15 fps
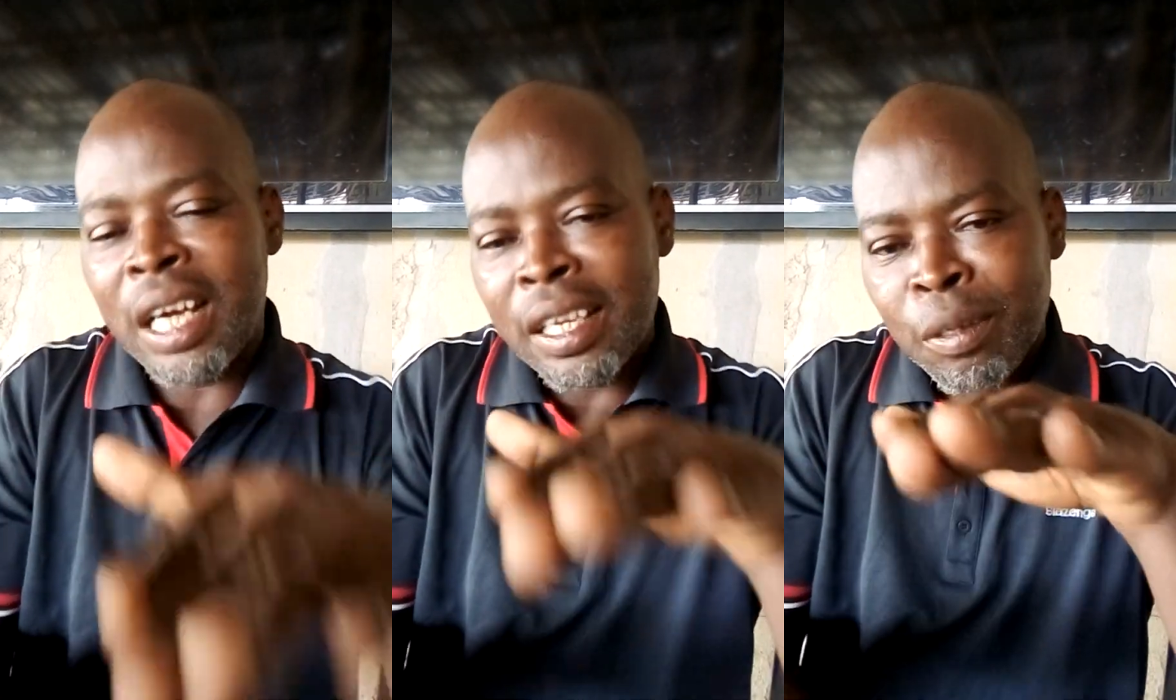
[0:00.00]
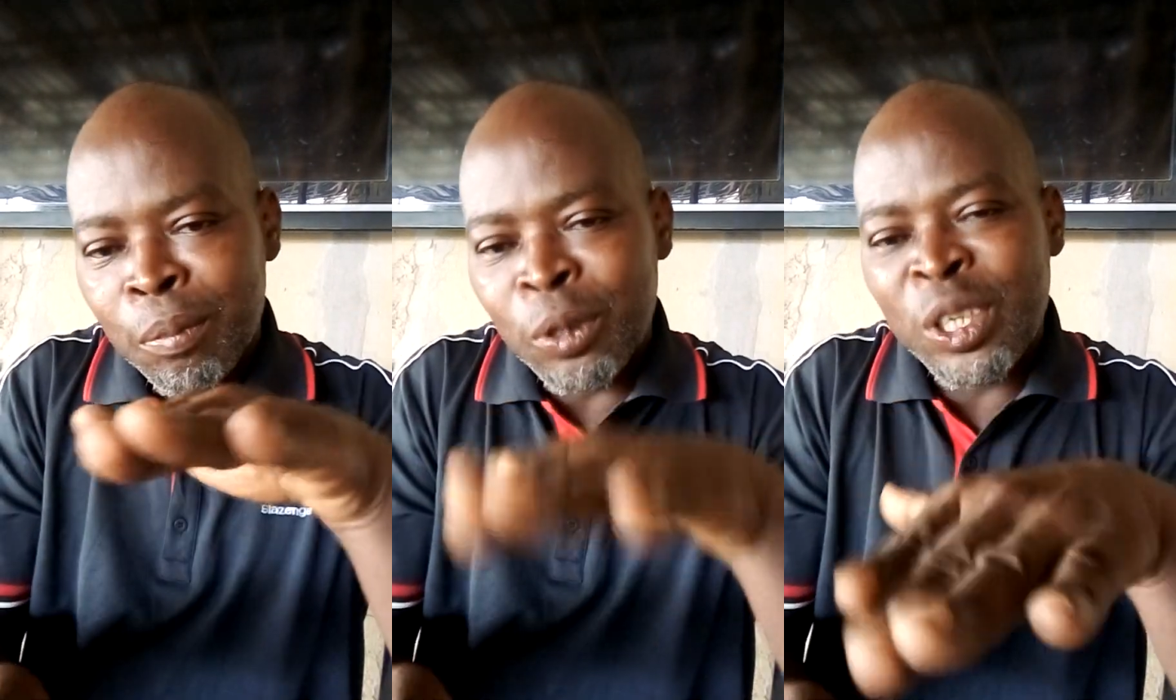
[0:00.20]

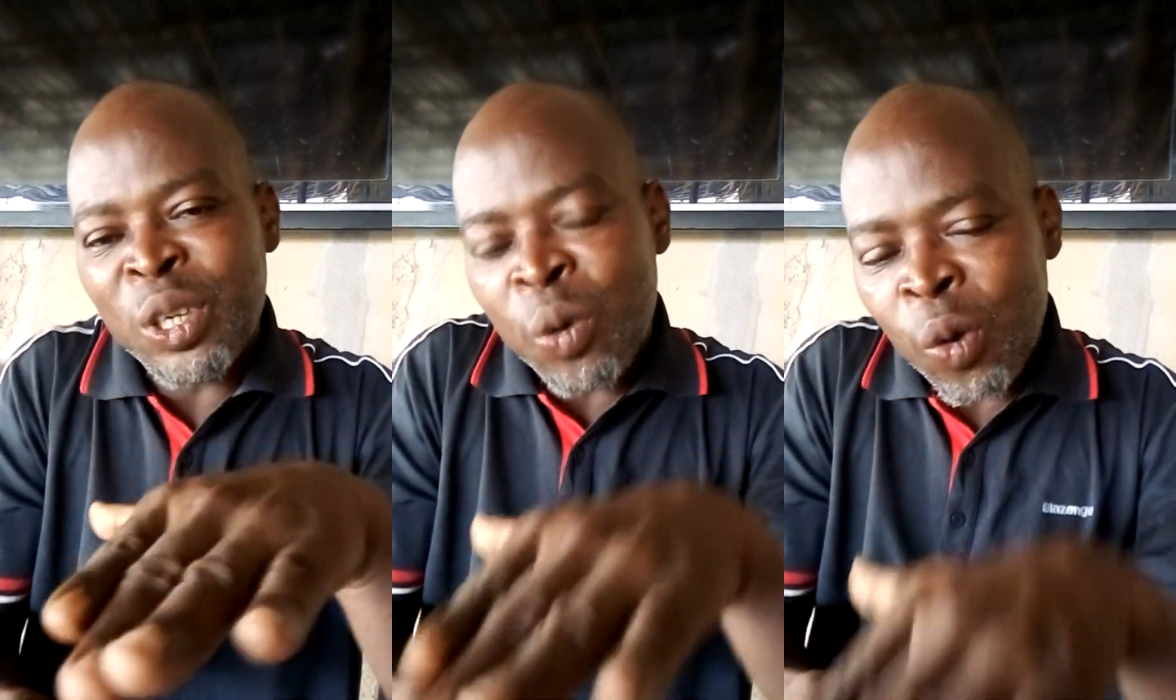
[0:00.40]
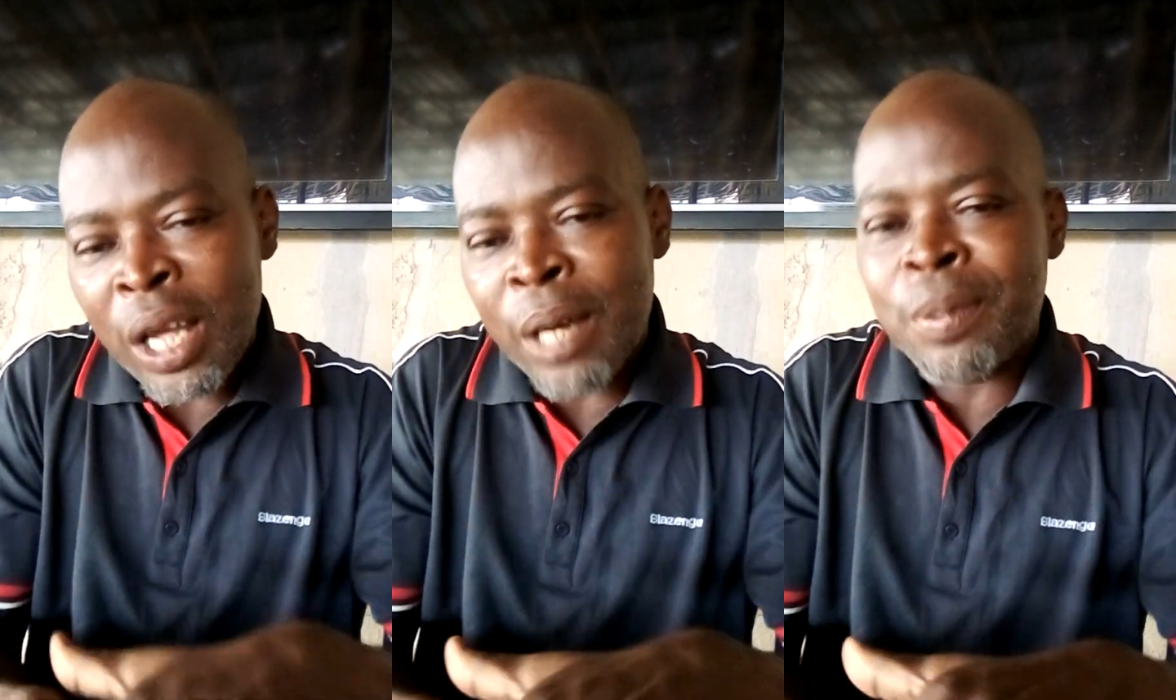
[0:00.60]
and the body
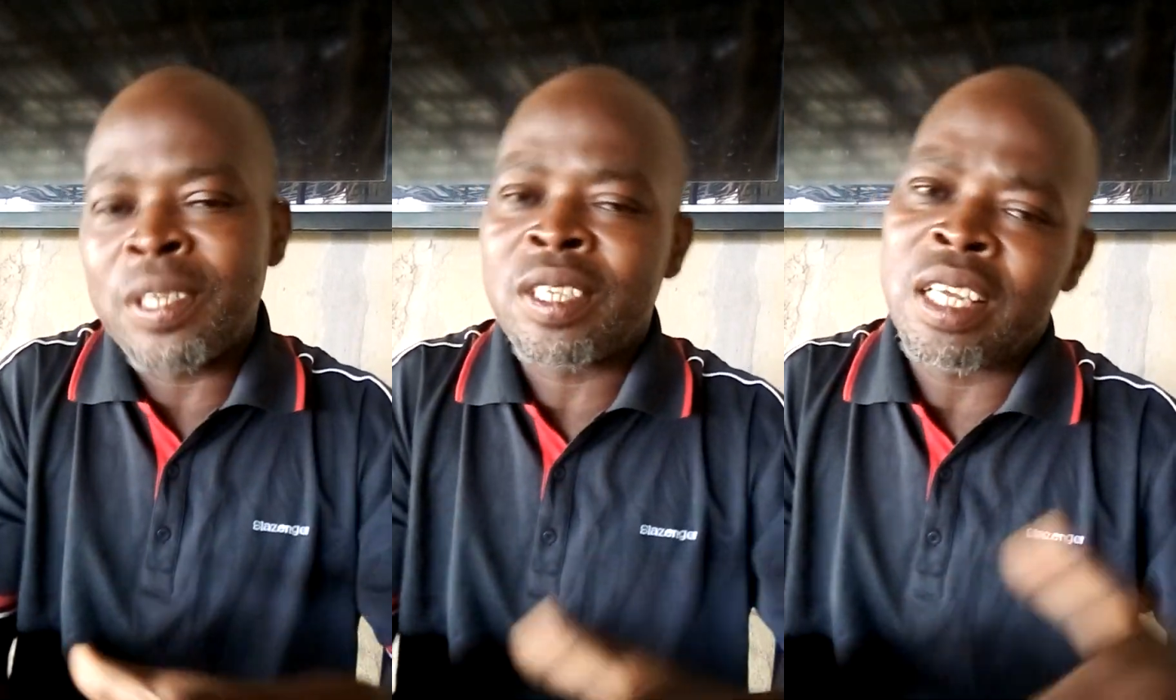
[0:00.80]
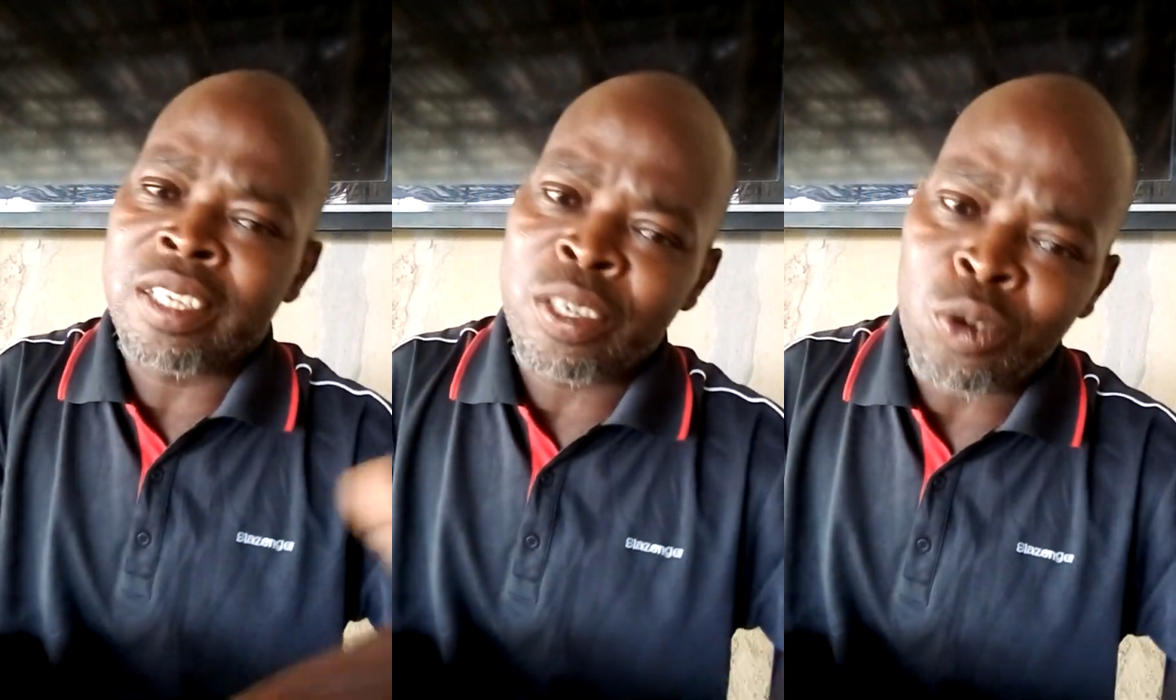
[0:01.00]

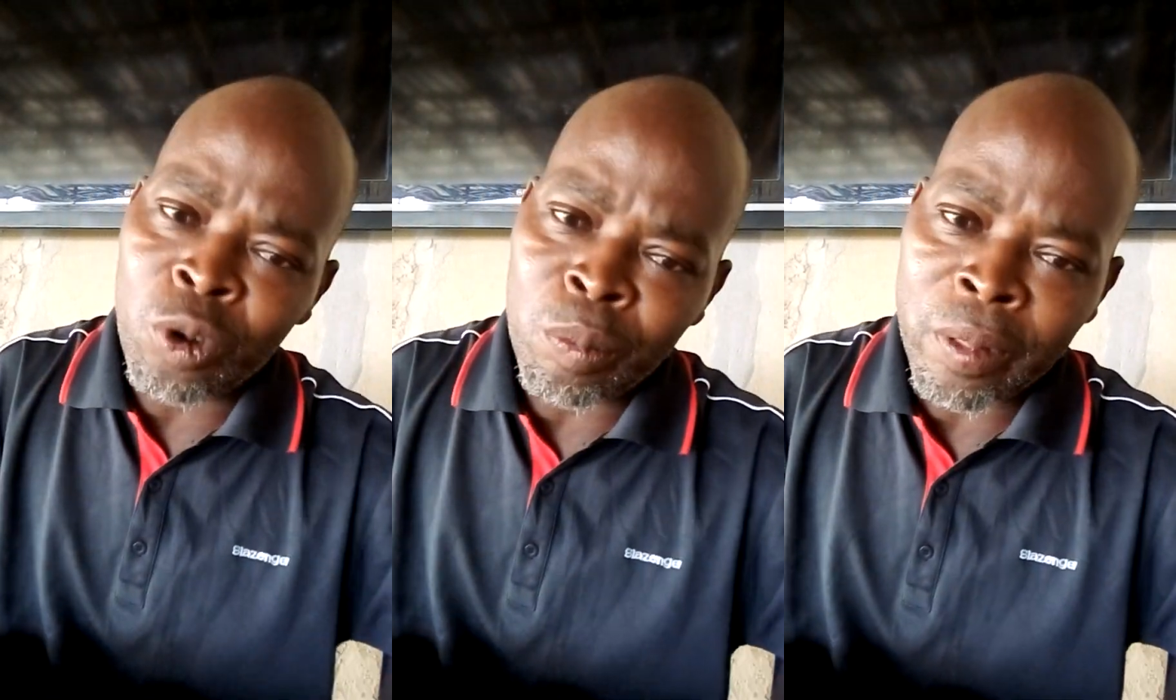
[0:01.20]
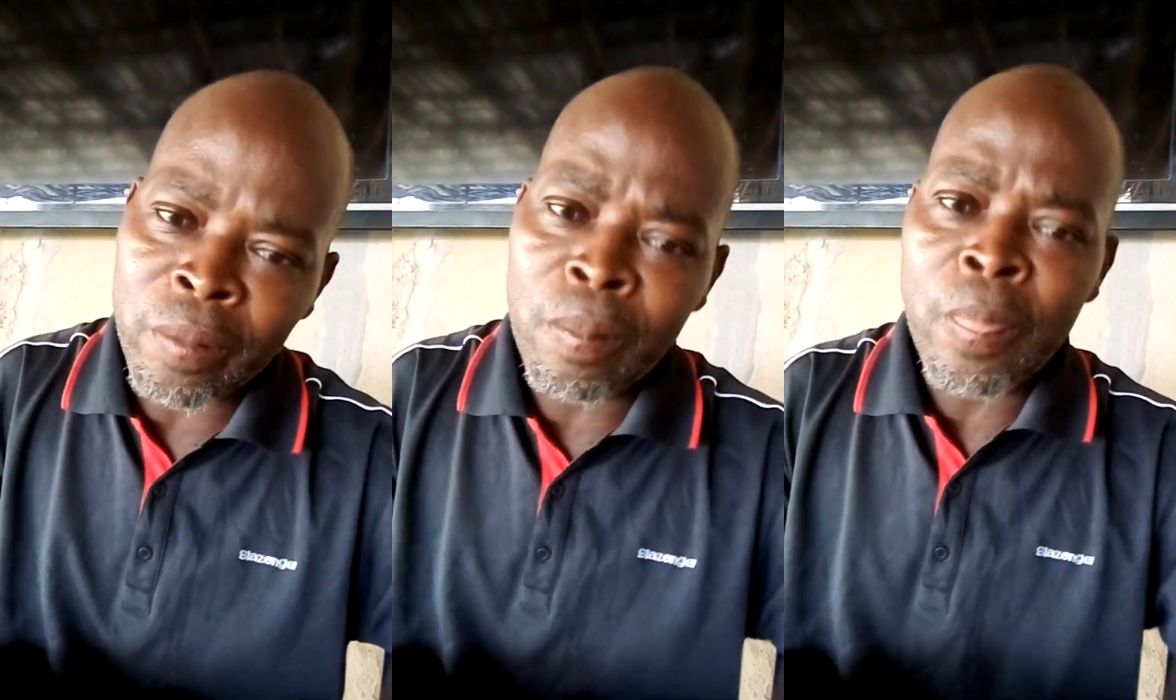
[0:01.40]
collapses and they
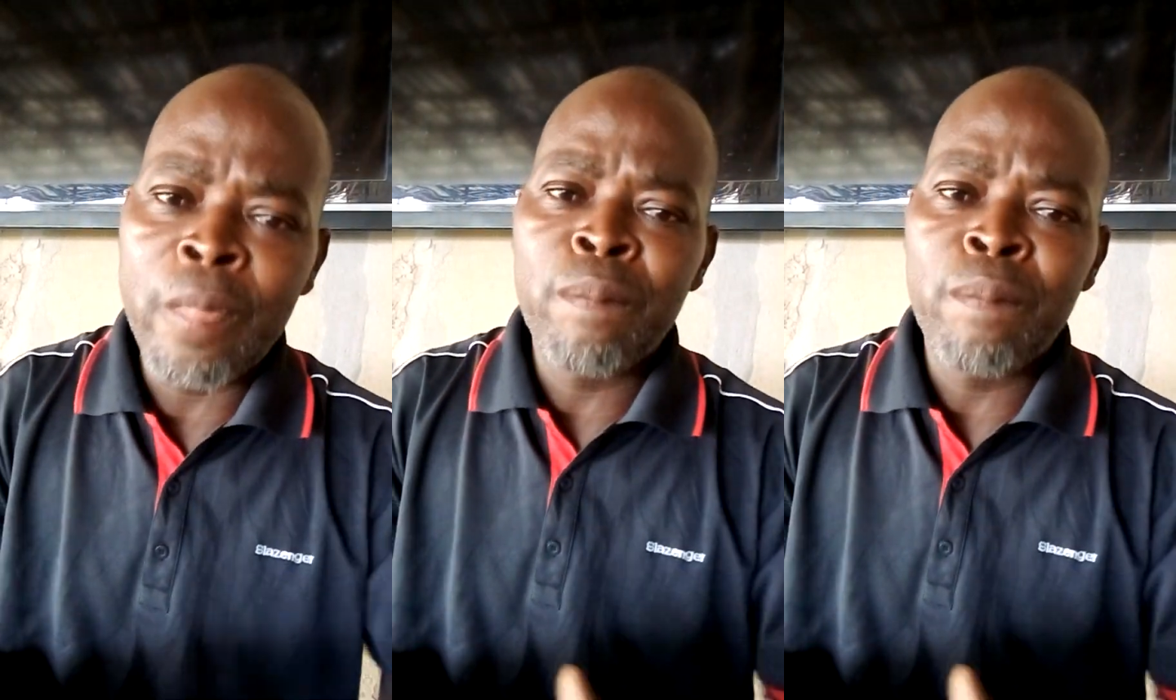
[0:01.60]
come in.